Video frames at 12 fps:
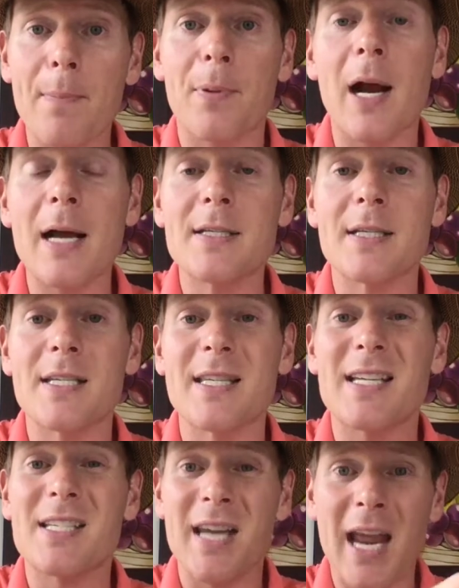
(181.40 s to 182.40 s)
process,
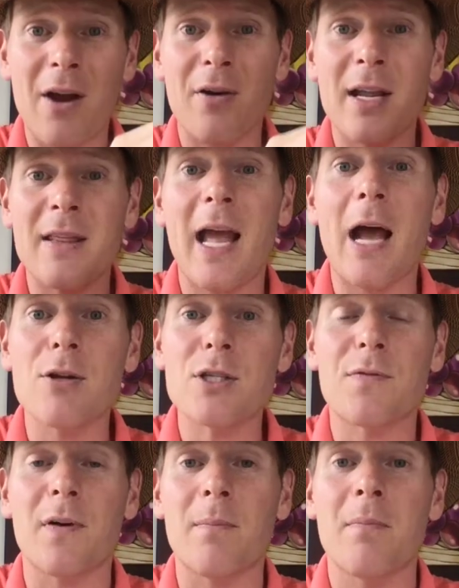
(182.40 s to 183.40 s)
that's inheriting the
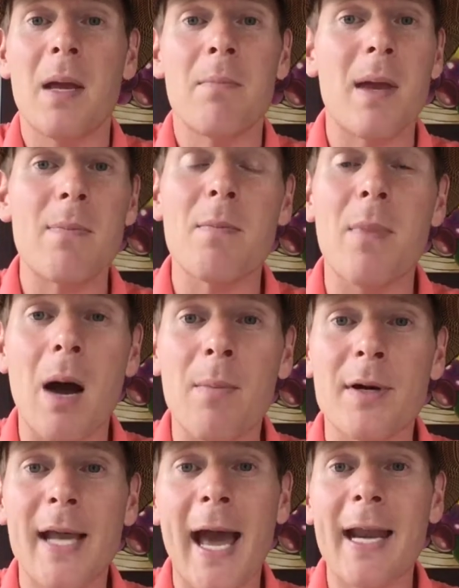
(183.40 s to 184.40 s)
house from maybe mom
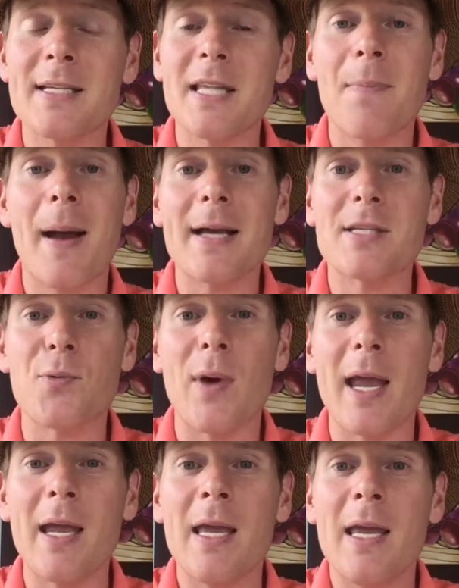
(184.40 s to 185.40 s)
or dad as they pass
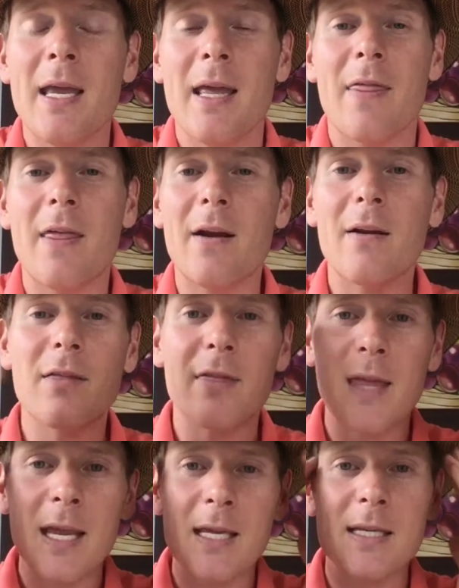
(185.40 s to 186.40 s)
away, there are
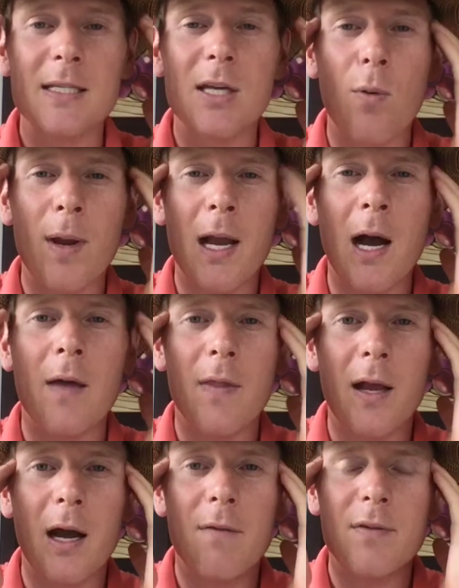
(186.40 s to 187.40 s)
things going on. The
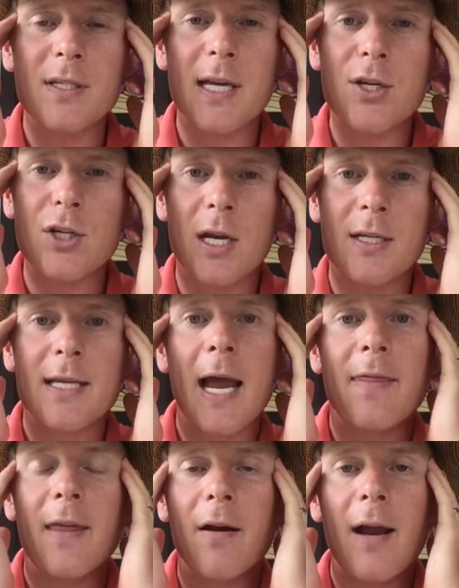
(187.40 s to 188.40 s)
conversation
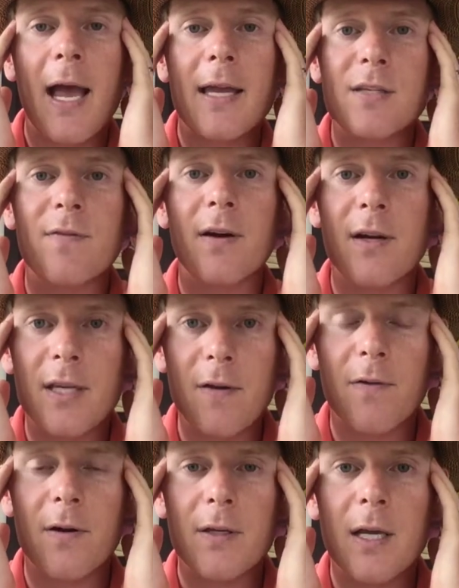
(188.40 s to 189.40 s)
inside their head's very
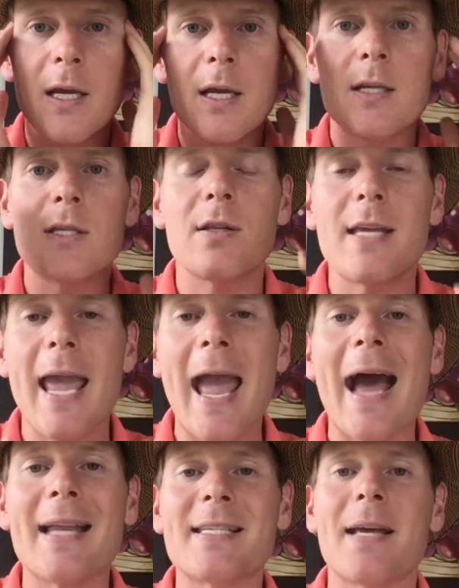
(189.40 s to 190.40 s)
different. So the
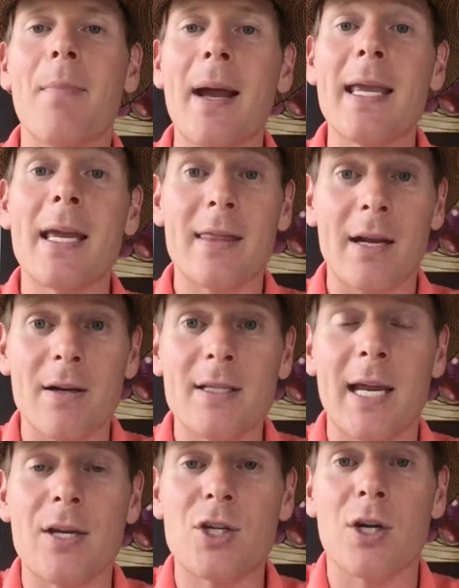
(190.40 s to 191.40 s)
ads that might get their
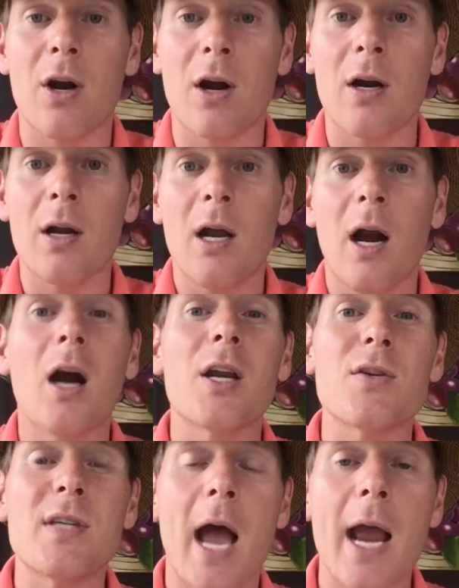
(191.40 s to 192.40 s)
attention are
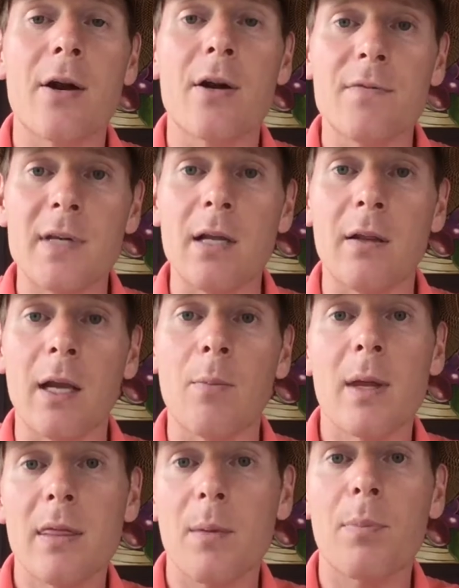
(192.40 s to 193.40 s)
you tired of dealing
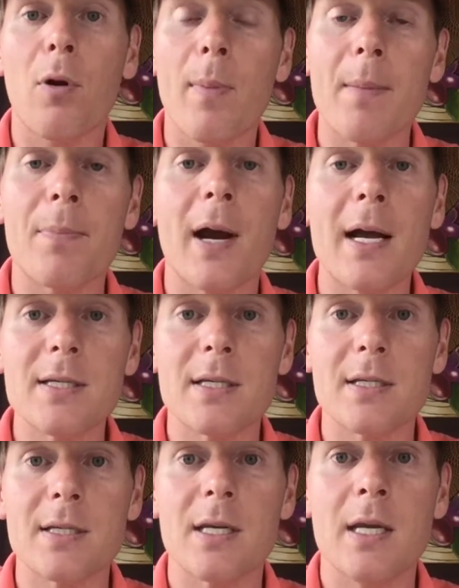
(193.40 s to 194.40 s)
with the probate
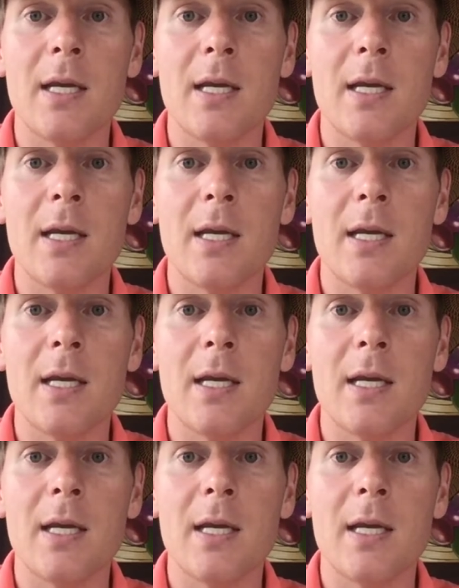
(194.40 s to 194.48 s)
process?